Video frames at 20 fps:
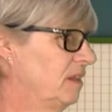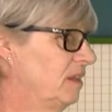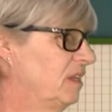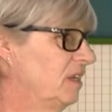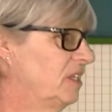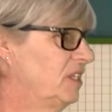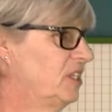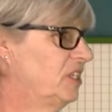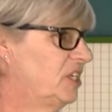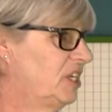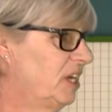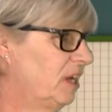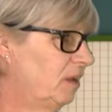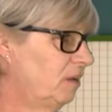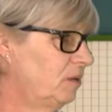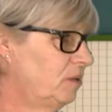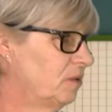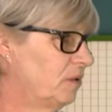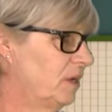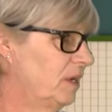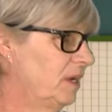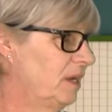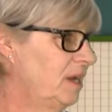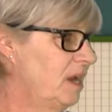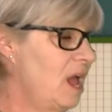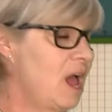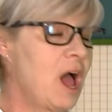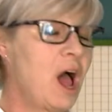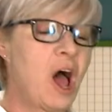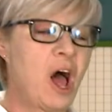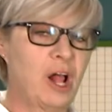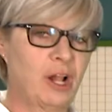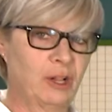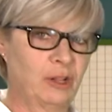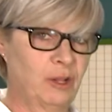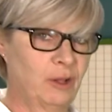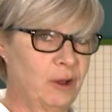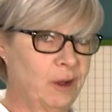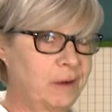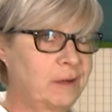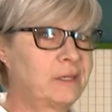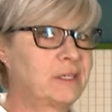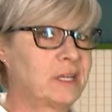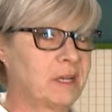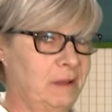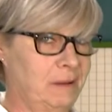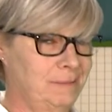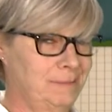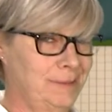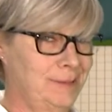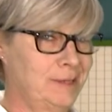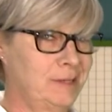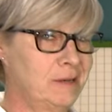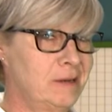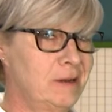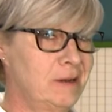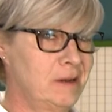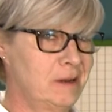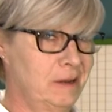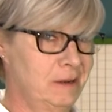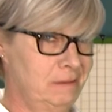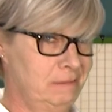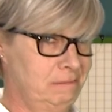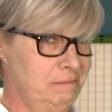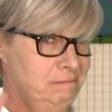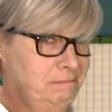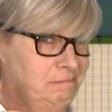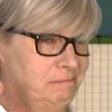The children looked good.